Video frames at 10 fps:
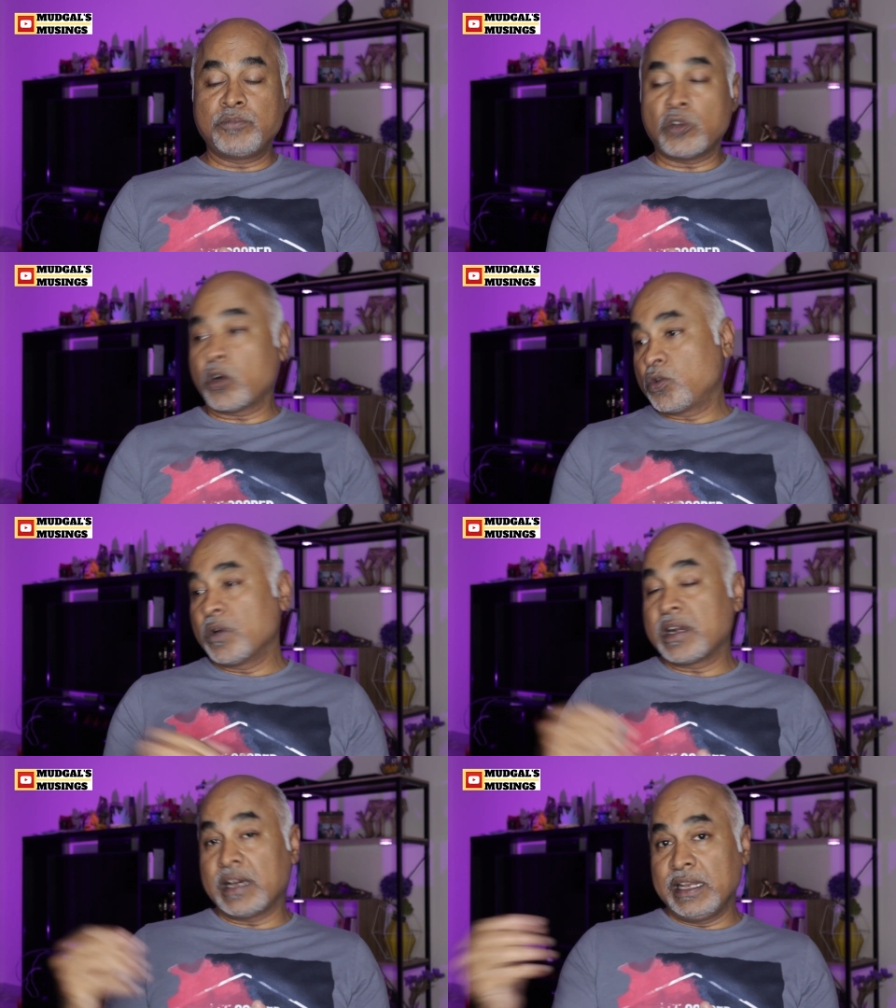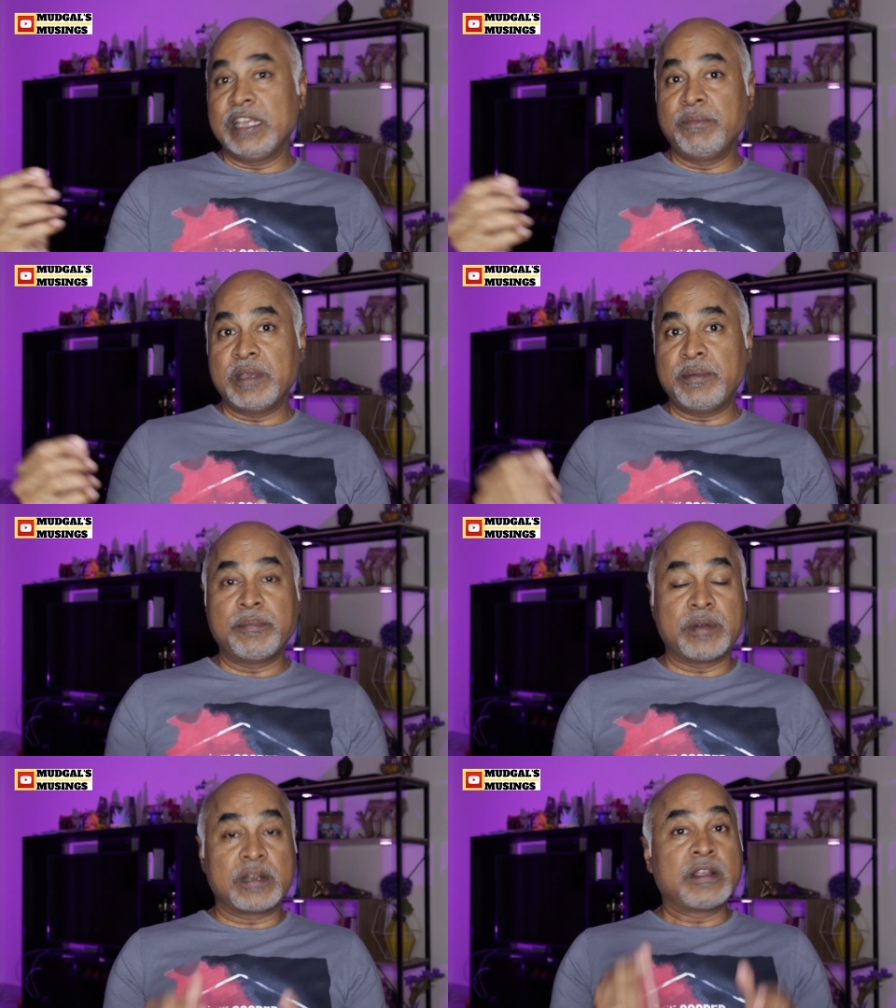talk to a colleague maybe,
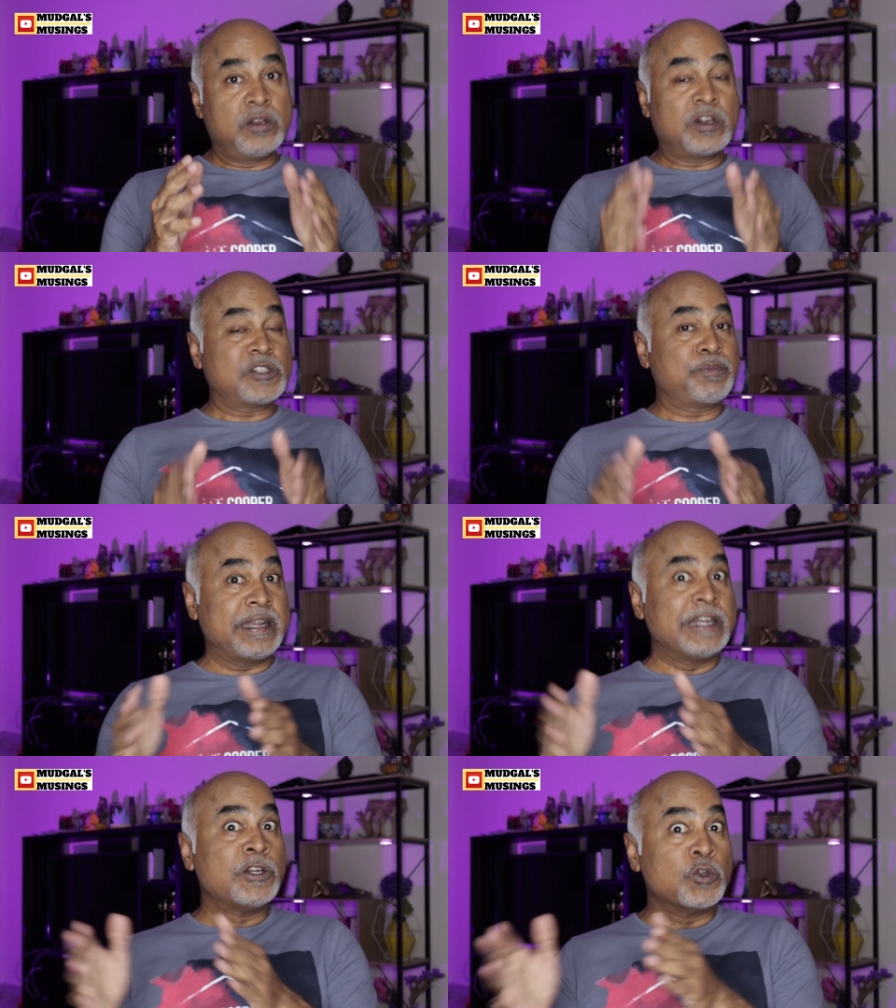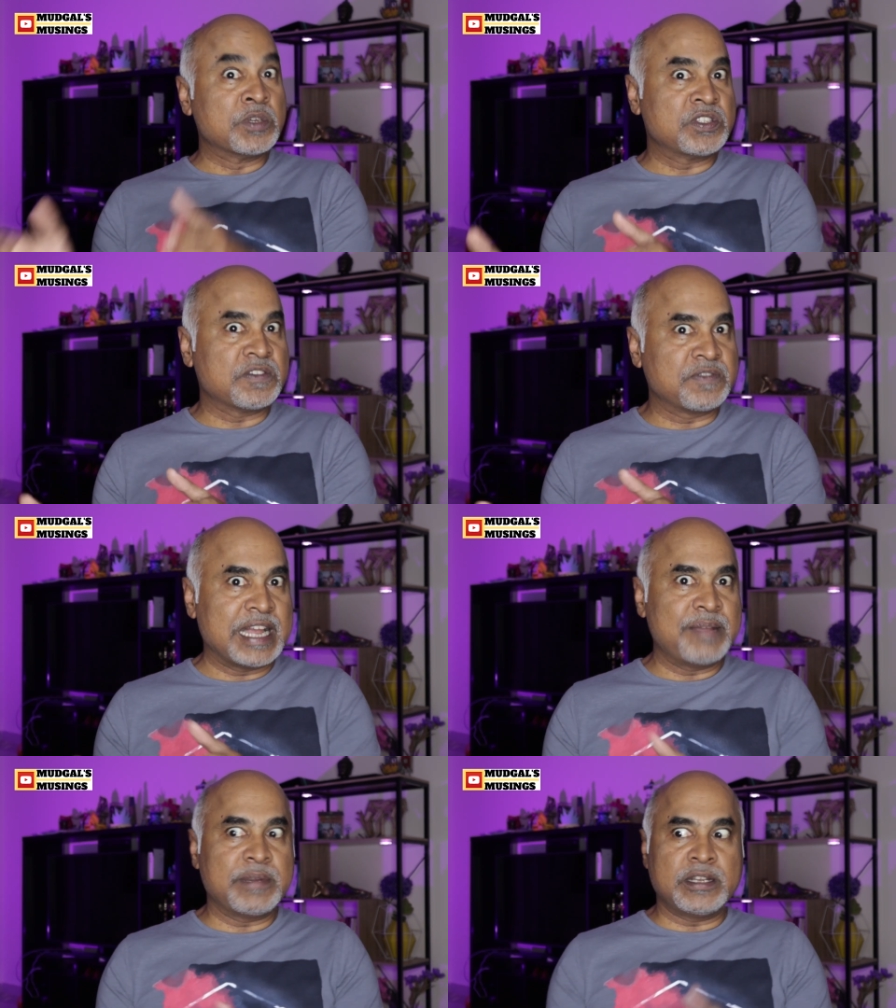but not spending too much of
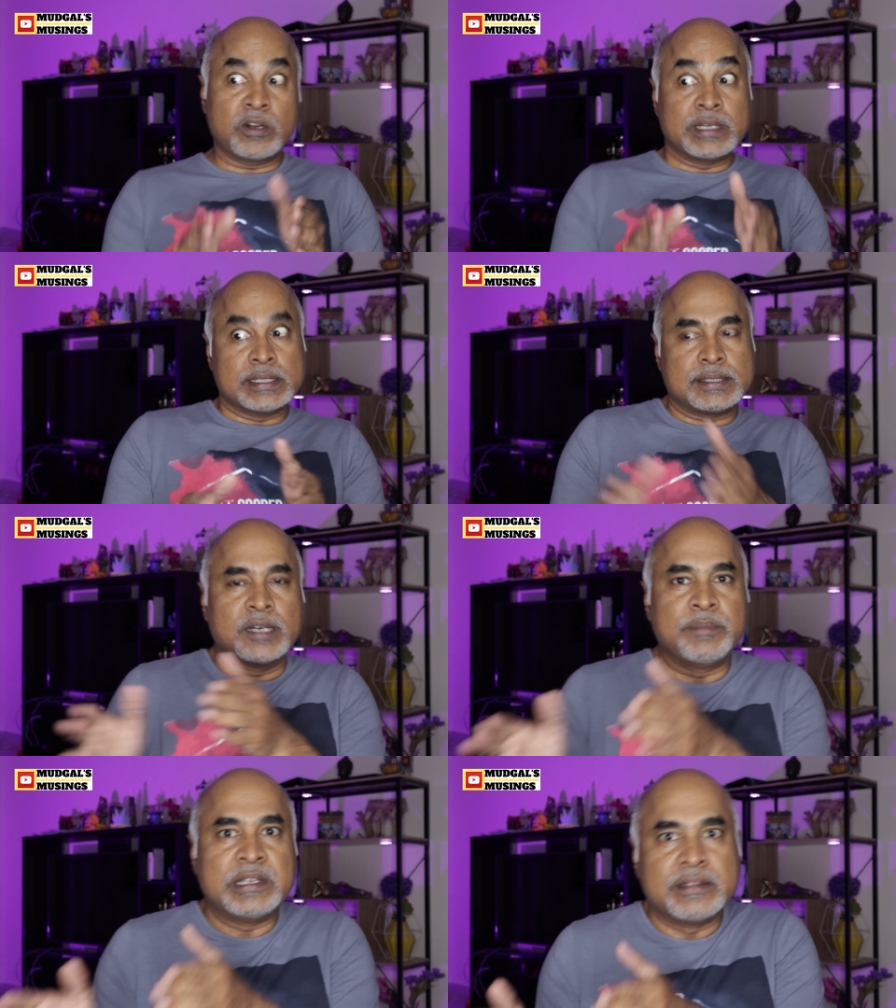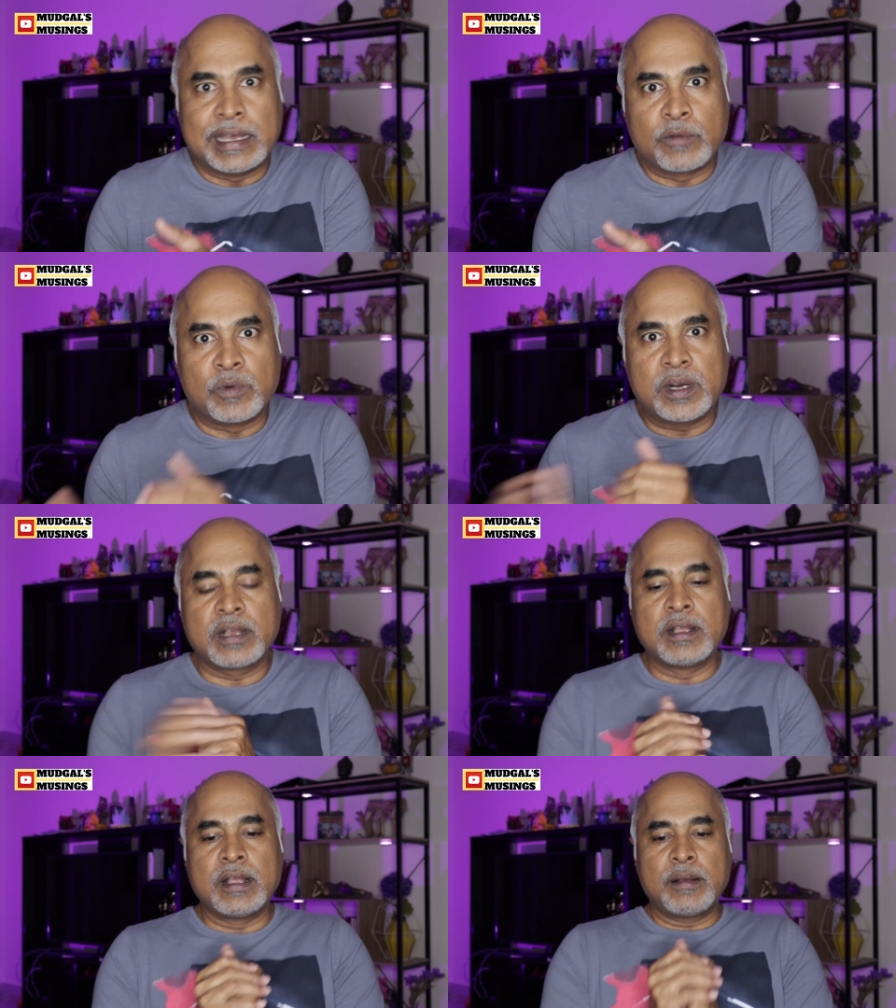time and not disturbing their
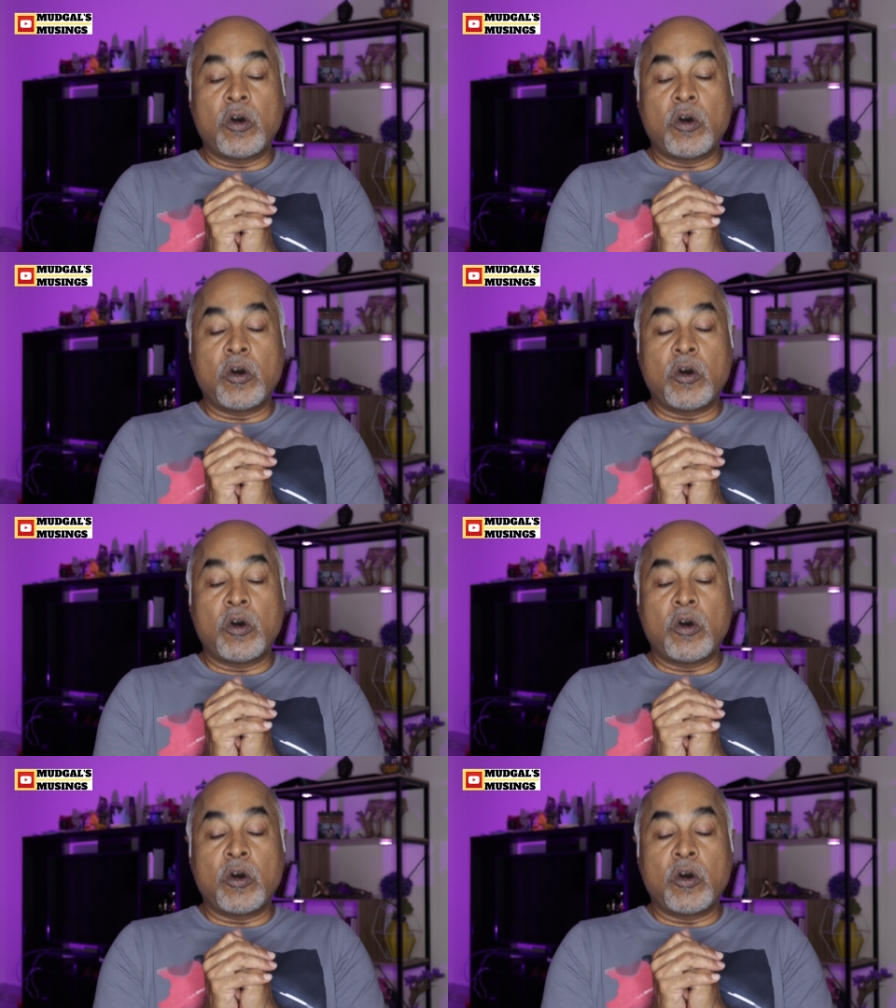work.